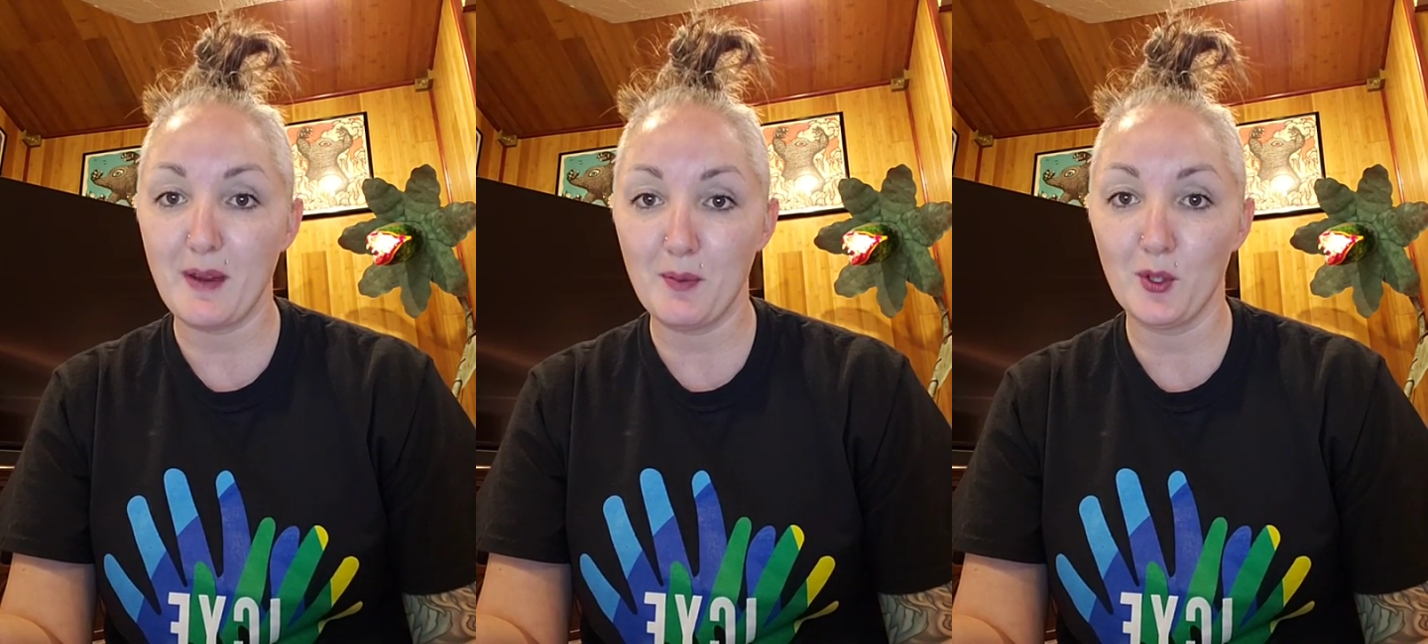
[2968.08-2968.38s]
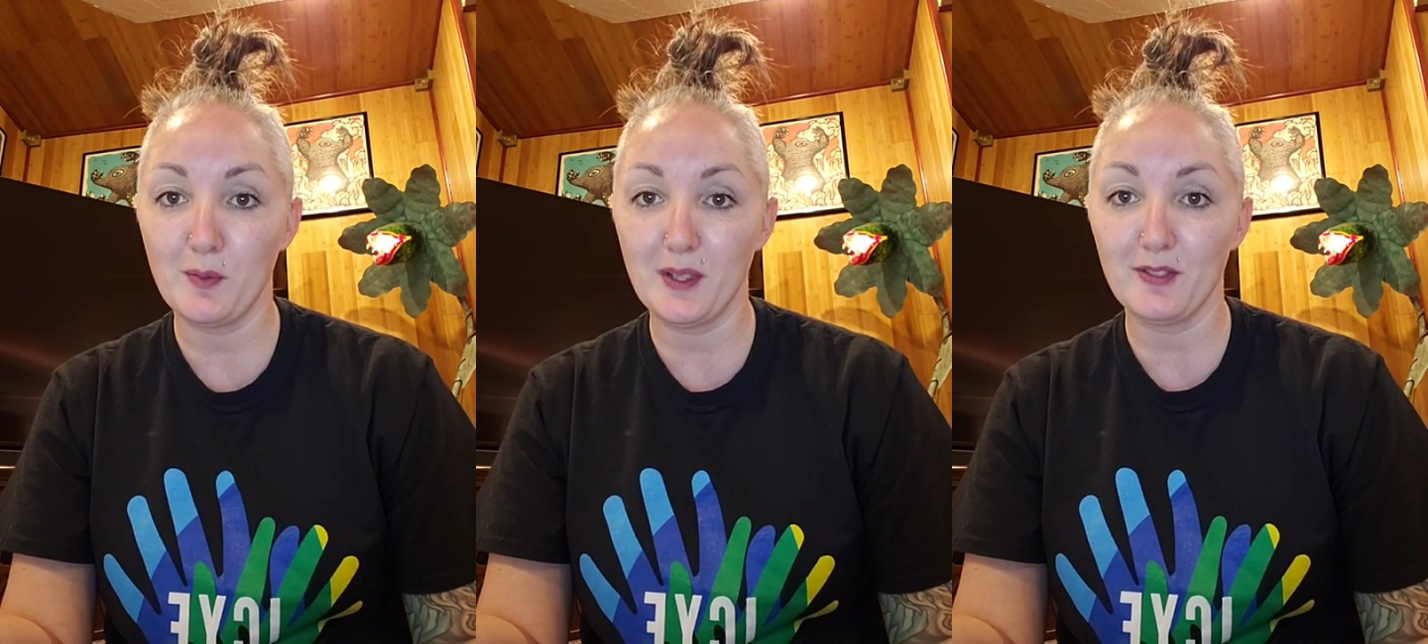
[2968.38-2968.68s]

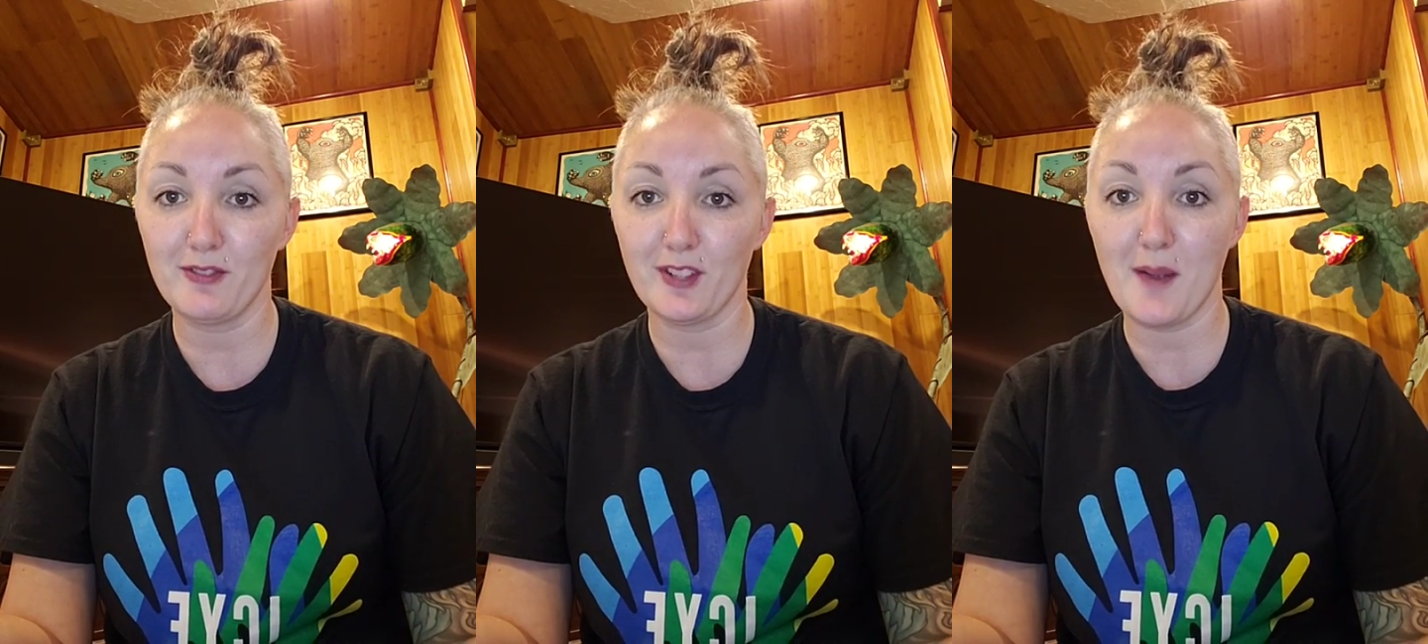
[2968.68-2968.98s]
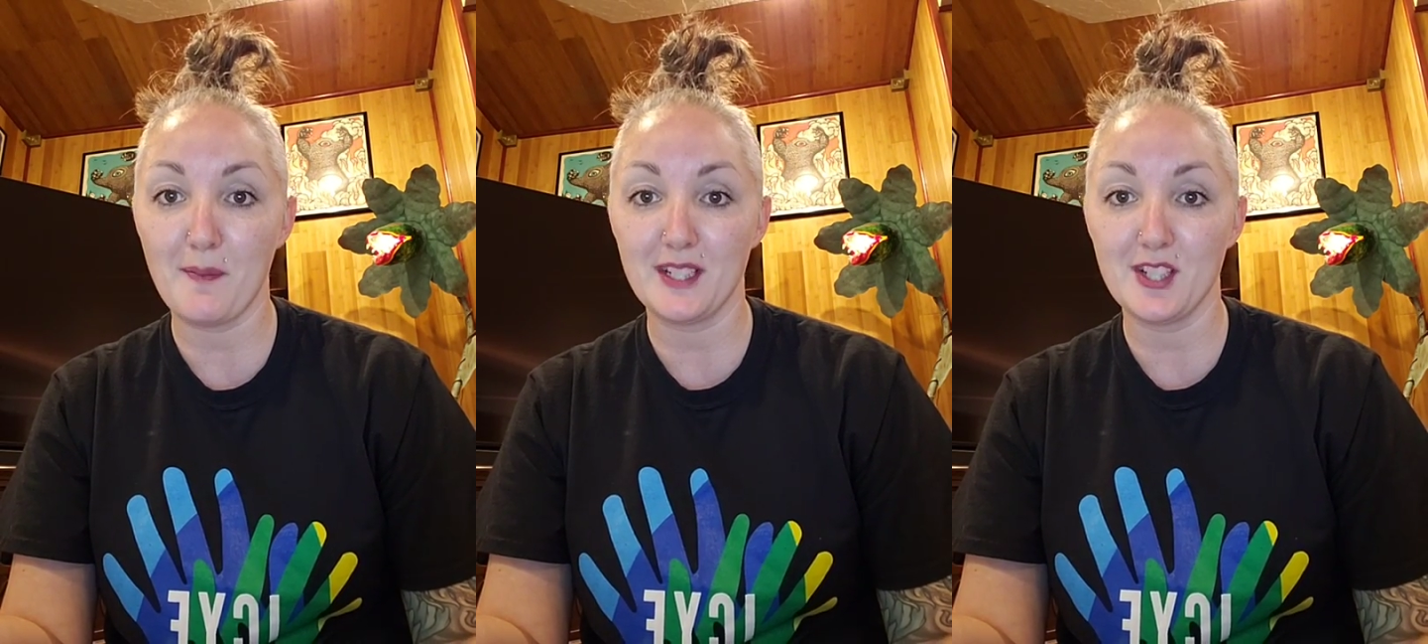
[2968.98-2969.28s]
People who build for
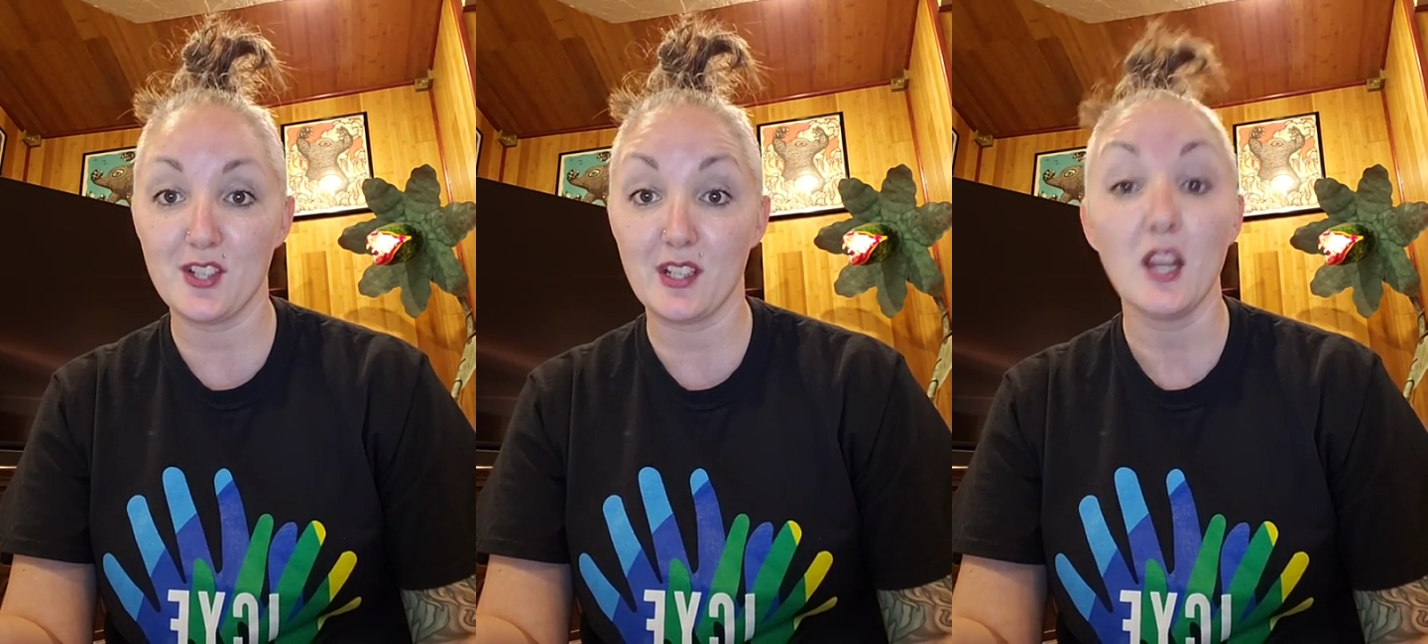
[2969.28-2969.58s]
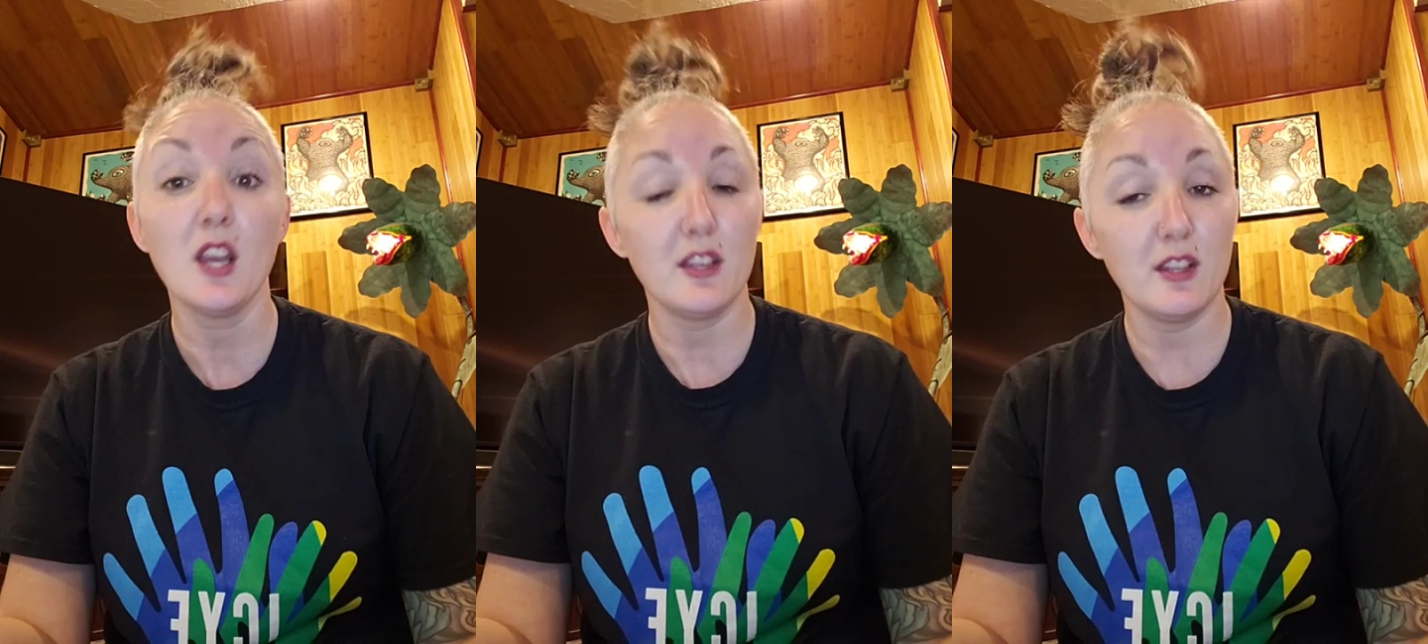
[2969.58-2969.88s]
competition.